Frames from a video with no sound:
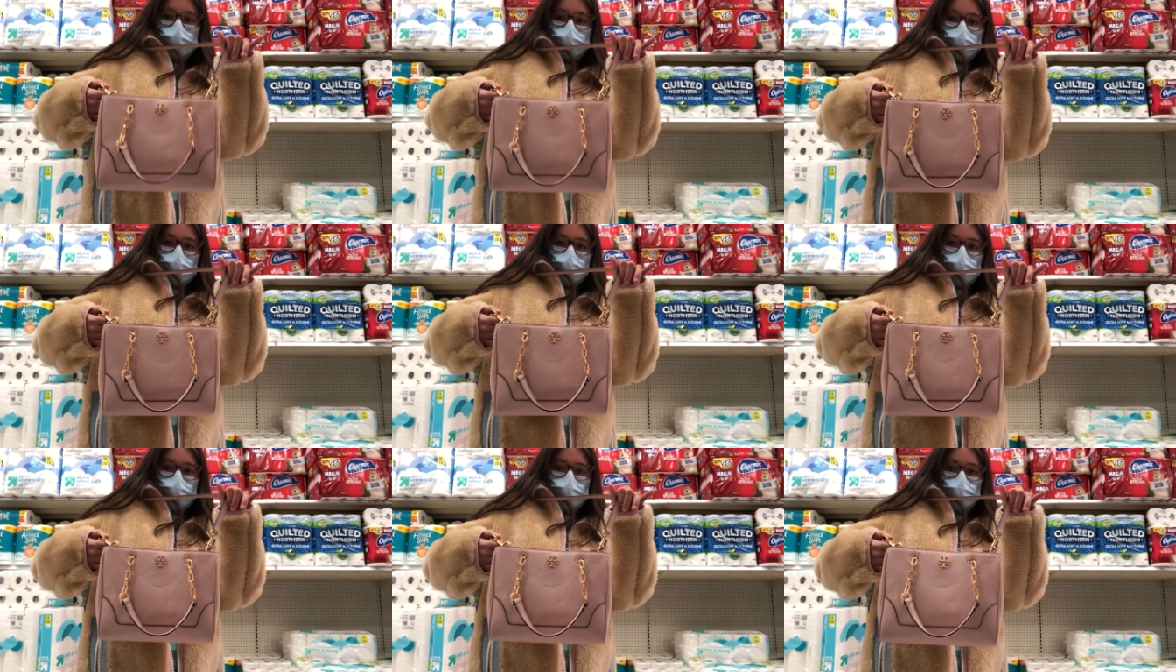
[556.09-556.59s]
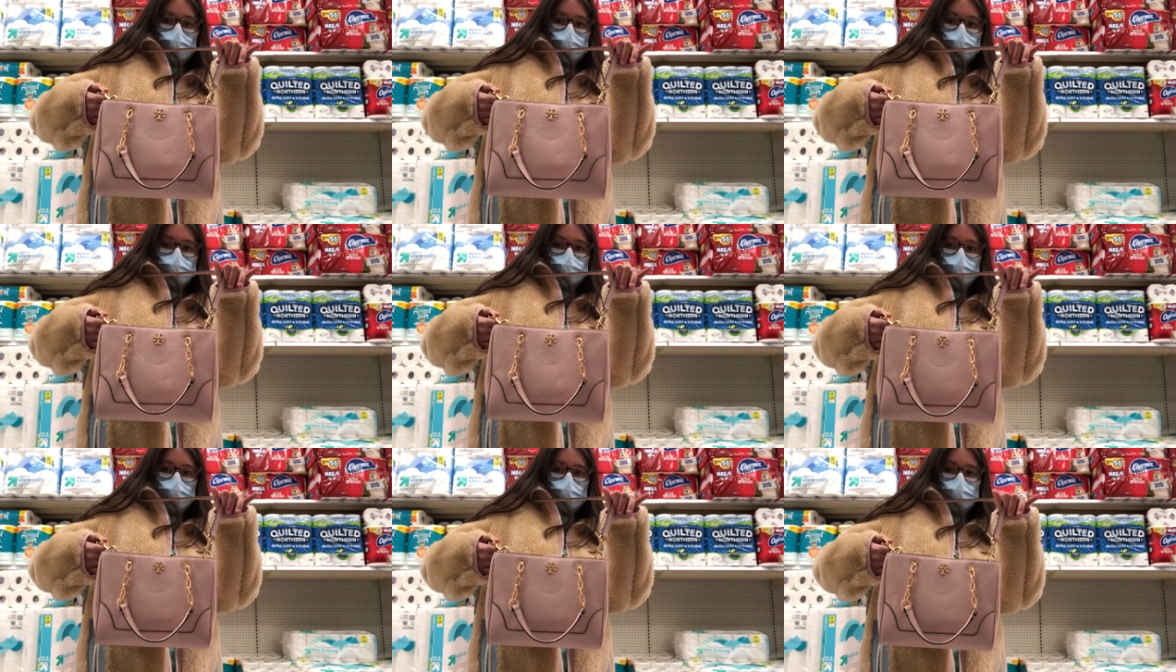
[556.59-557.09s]
Tory
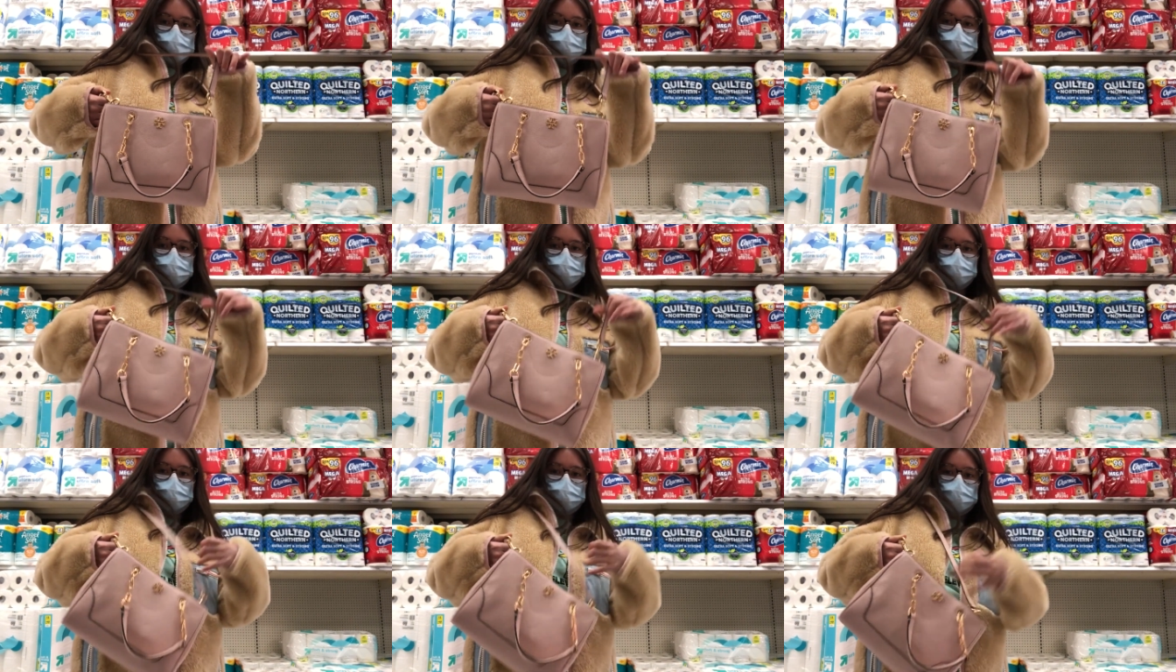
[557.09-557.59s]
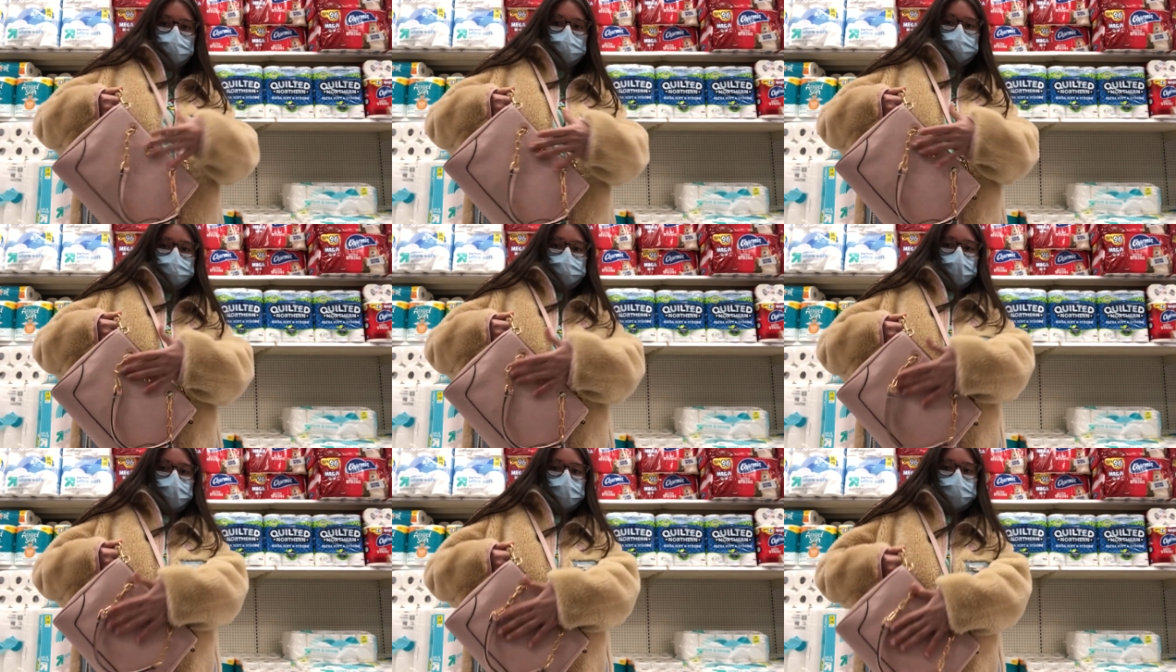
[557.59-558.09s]
Burch purse. I know it
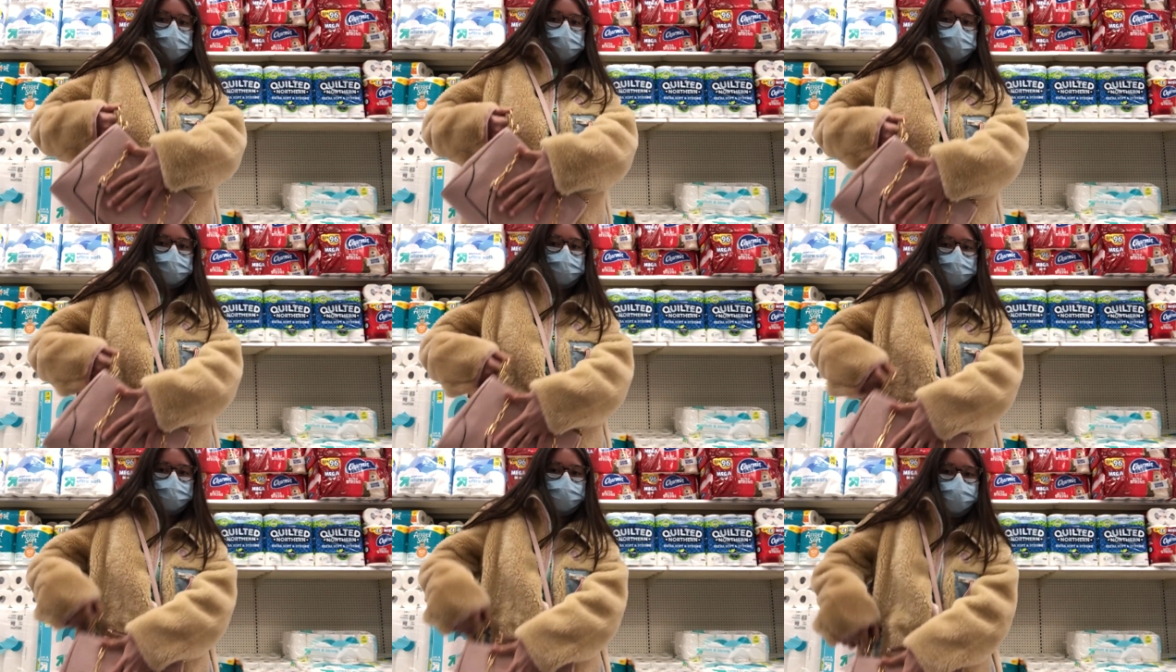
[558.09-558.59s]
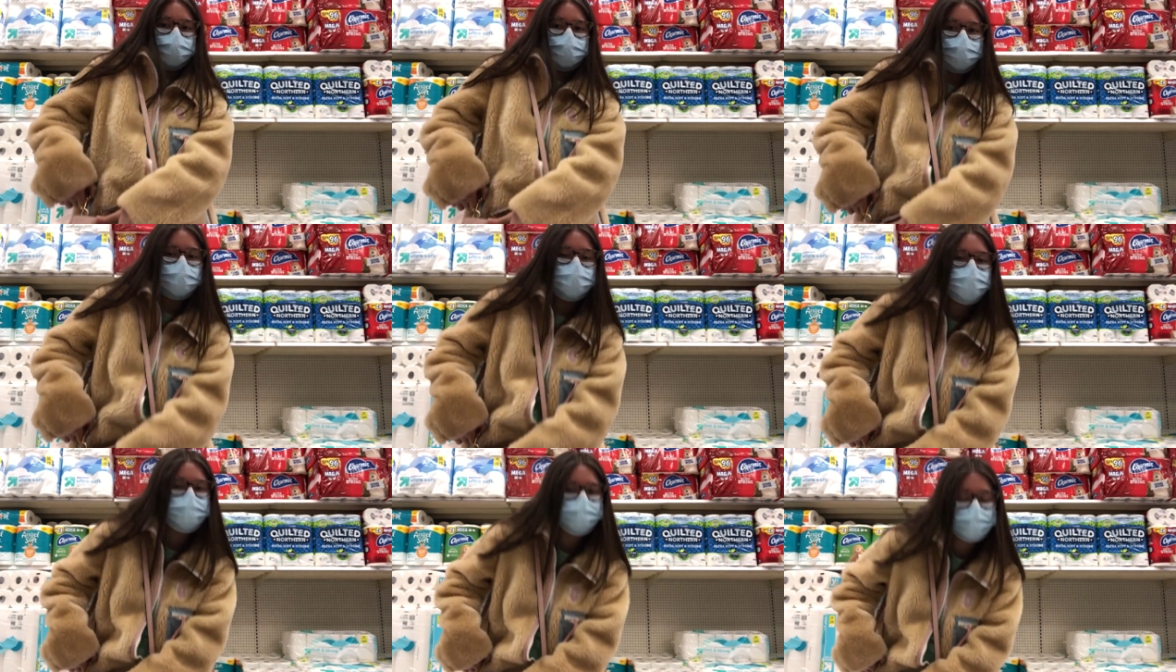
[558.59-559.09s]
has marks on it.
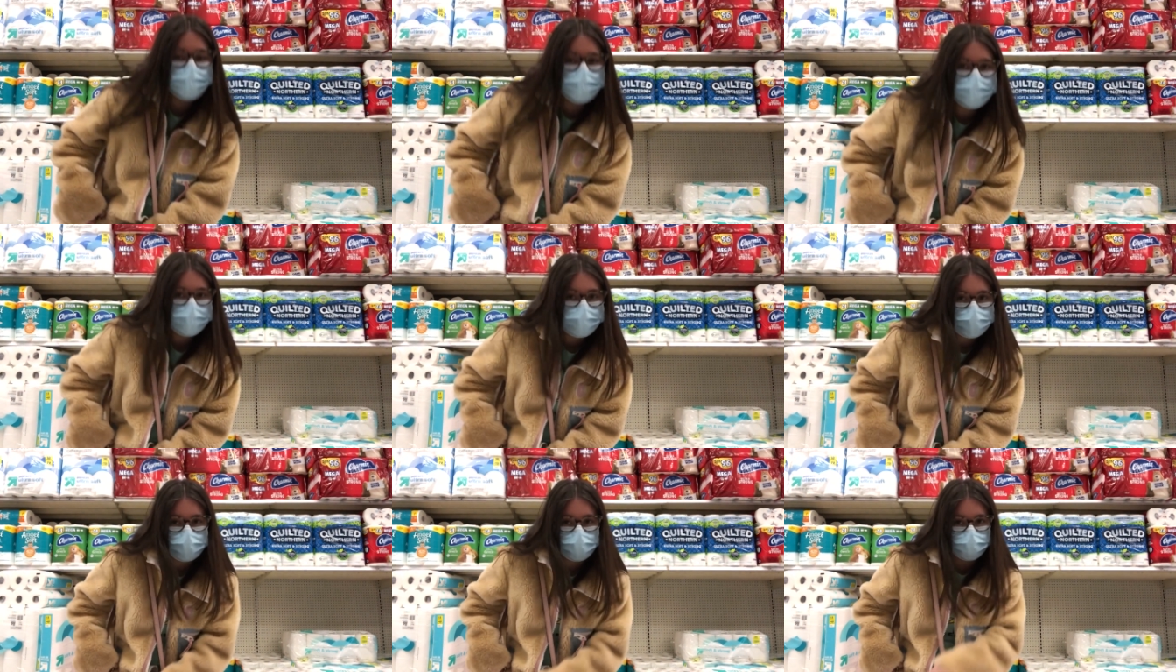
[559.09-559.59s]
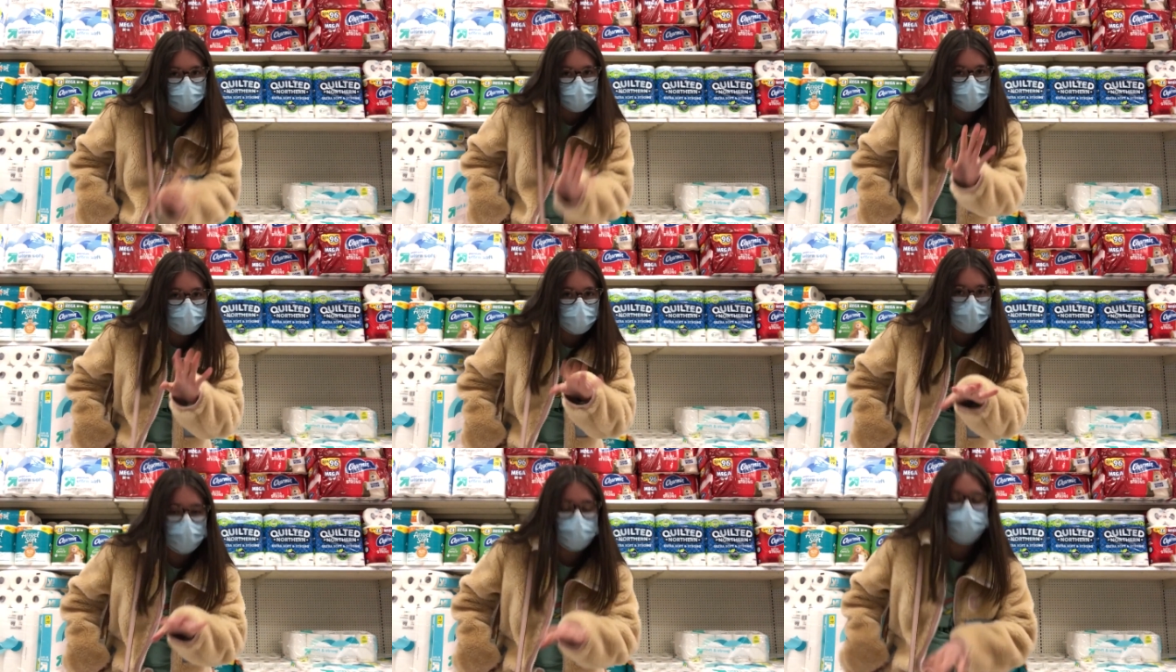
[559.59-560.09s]
It will go
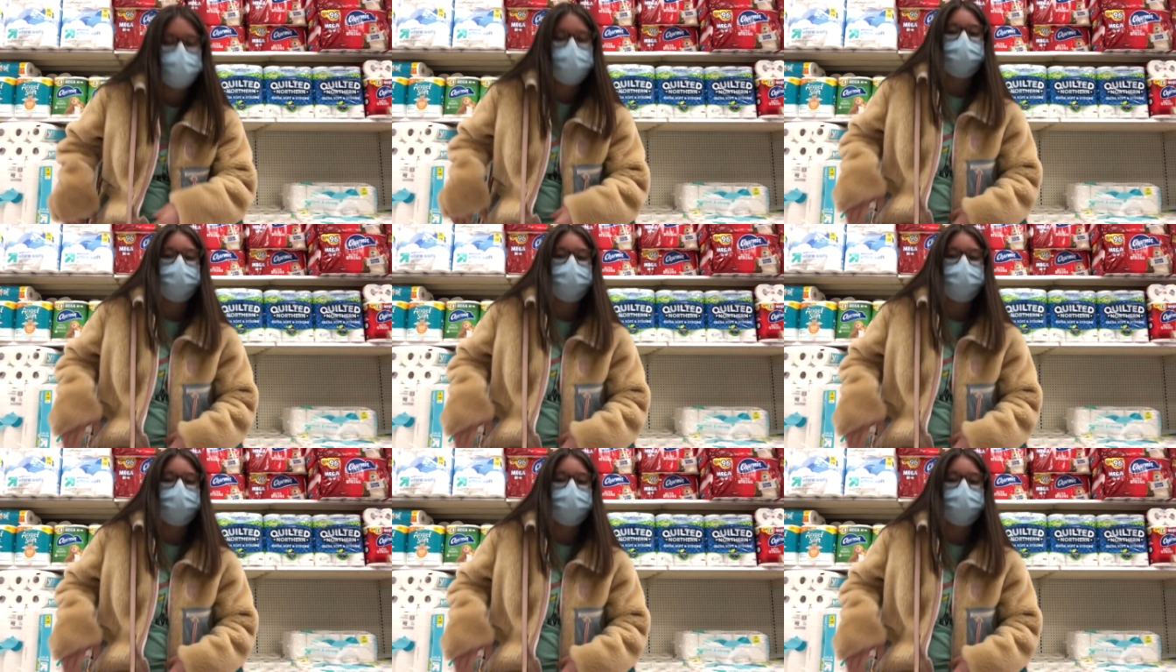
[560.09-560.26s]
away.